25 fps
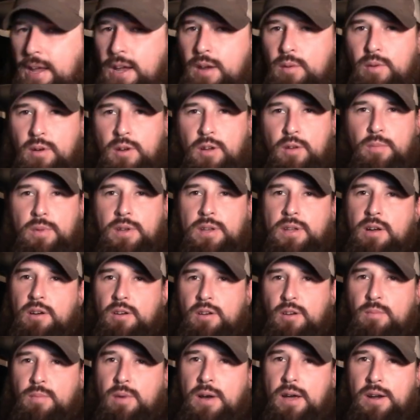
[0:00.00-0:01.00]
we're going to be
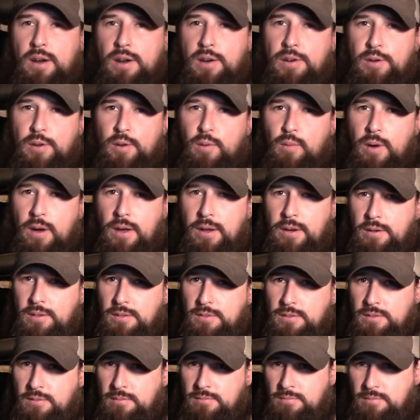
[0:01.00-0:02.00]
talking about our new
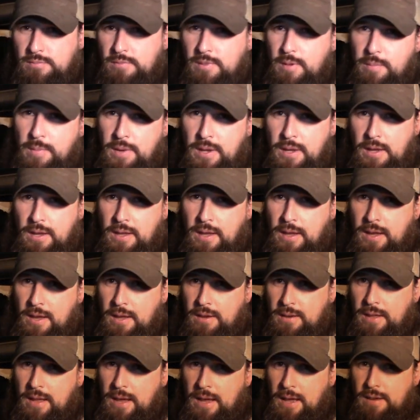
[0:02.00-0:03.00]
waders that me and
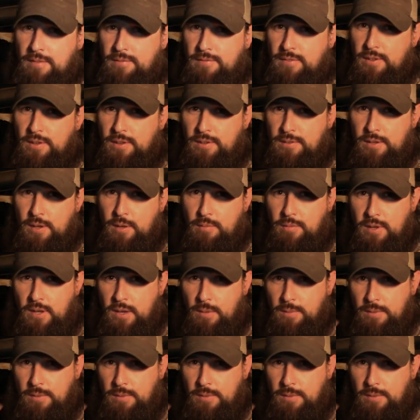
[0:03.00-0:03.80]
Kay got for this upcoming